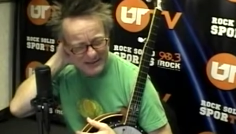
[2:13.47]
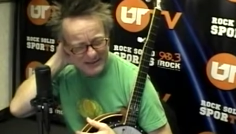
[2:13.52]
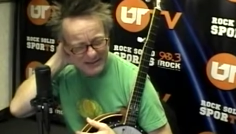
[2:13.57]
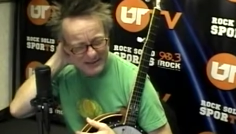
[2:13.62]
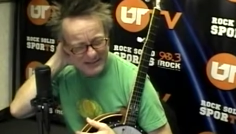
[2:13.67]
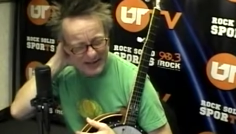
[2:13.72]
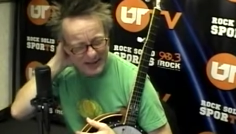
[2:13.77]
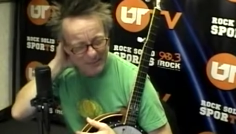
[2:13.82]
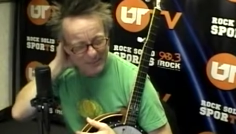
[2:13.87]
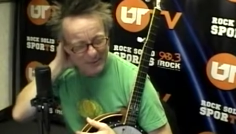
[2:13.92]

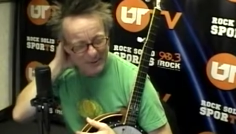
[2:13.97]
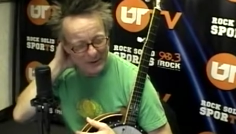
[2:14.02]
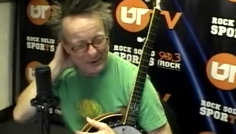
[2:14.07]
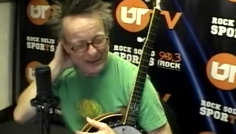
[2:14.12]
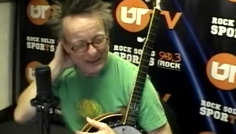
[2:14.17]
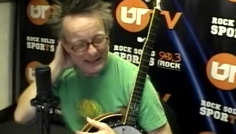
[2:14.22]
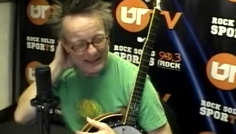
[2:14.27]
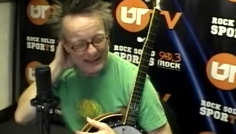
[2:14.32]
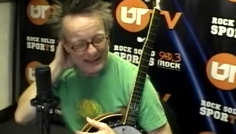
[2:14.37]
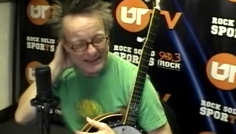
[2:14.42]

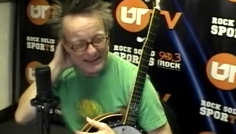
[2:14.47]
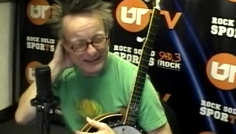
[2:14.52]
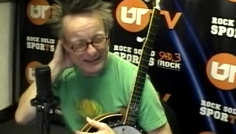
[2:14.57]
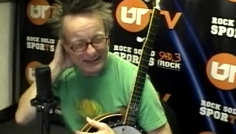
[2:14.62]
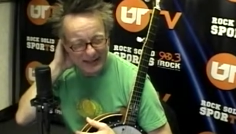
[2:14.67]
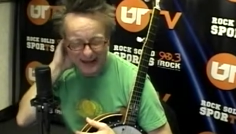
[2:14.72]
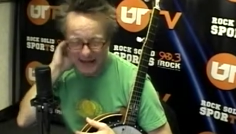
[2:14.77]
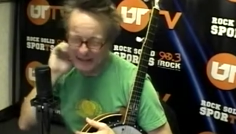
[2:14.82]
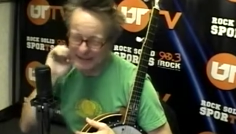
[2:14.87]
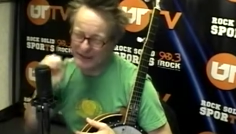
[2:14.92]
timbrally, it's a
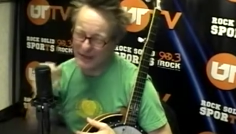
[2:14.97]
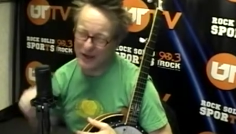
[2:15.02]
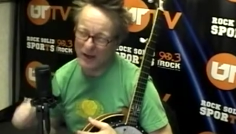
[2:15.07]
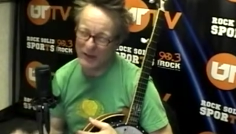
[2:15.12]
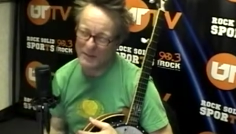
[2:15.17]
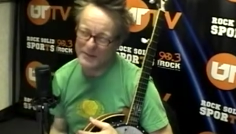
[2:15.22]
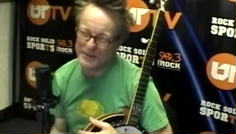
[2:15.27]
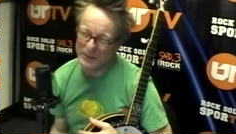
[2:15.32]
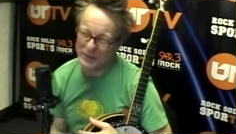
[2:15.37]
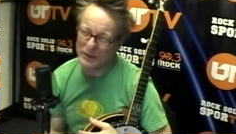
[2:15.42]
lot like the
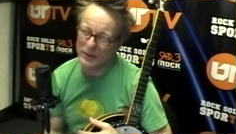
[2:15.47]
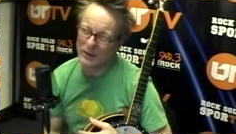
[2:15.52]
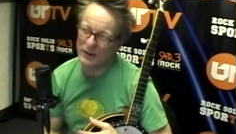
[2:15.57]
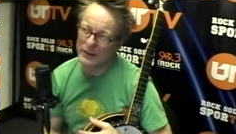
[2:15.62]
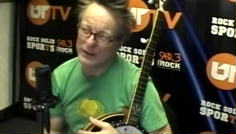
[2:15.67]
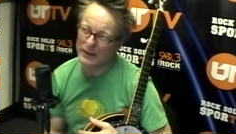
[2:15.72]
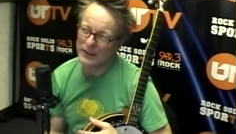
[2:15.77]
harpsichord.